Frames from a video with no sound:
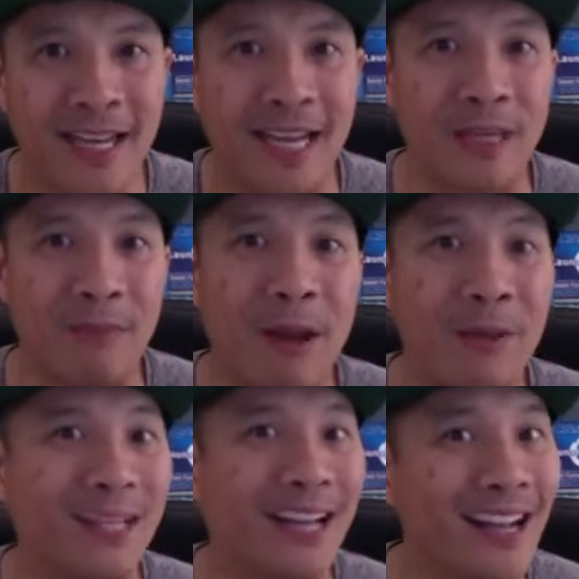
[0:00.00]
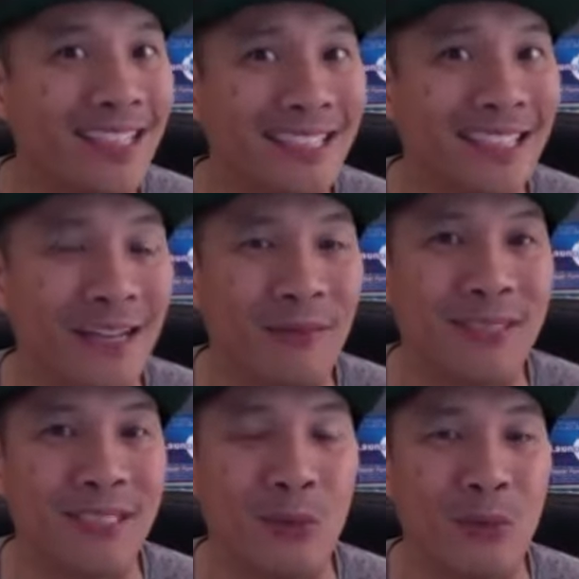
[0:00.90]
and you're probably hustling every
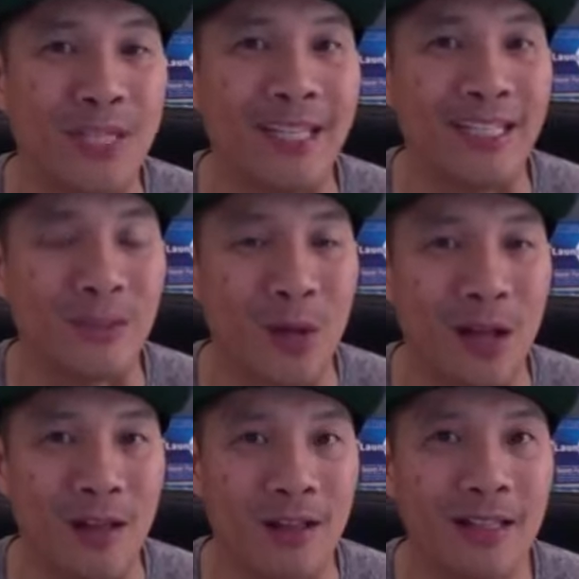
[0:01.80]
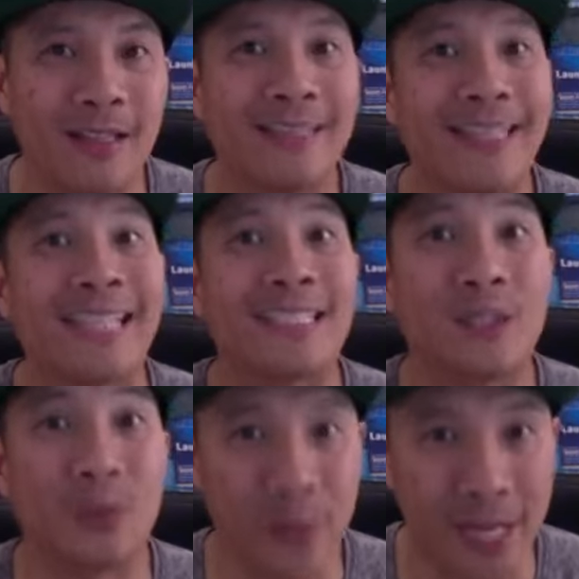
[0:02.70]
single weekend as well, that's
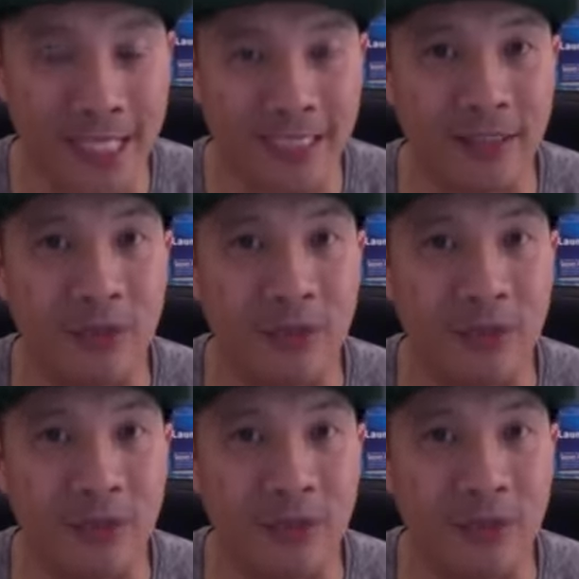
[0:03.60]
great.